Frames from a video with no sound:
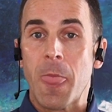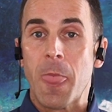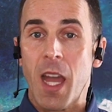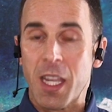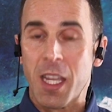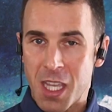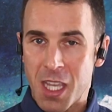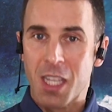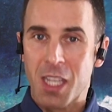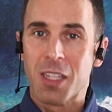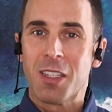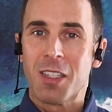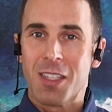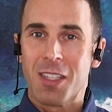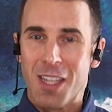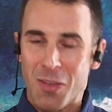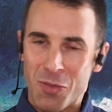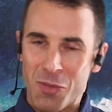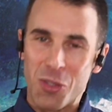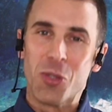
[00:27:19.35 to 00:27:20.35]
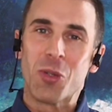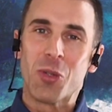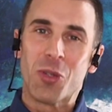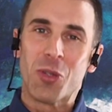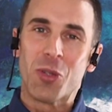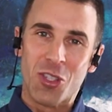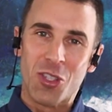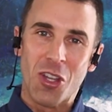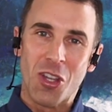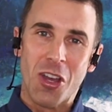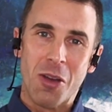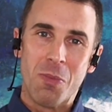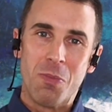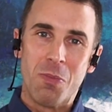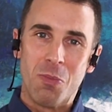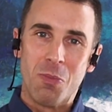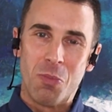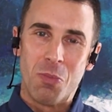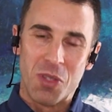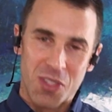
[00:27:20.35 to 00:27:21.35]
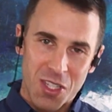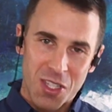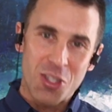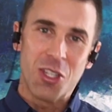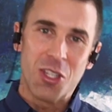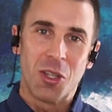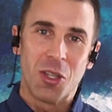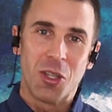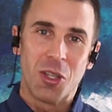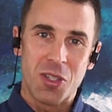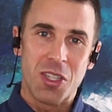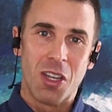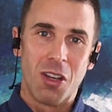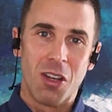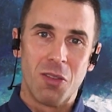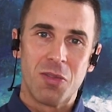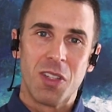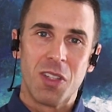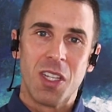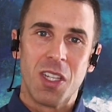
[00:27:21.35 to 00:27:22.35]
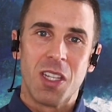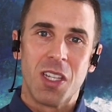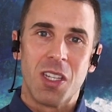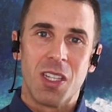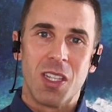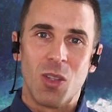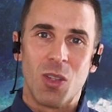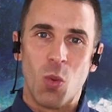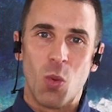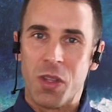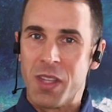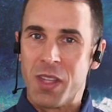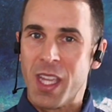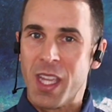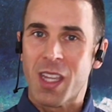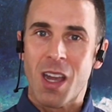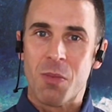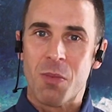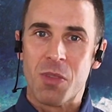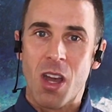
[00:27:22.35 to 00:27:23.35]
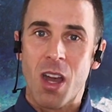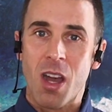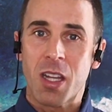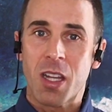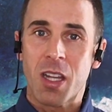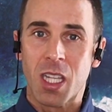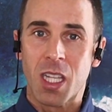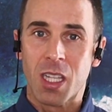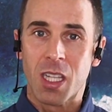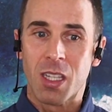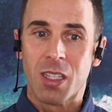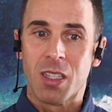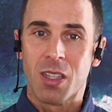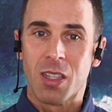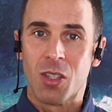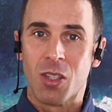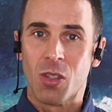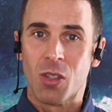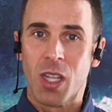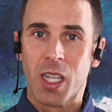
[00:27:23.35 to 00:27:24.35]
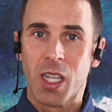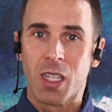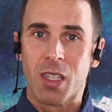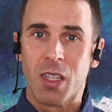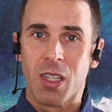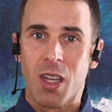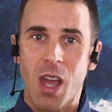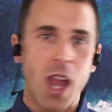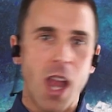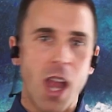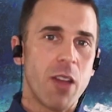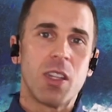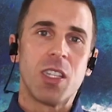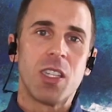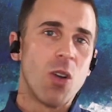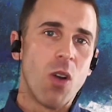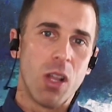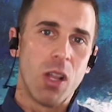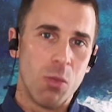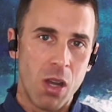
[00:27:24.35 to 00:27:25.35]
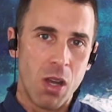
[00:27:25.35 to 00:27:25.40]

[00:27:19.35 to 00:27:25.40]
again, if you do a good job positioning yourself, when they come knocking, they're like, I already know all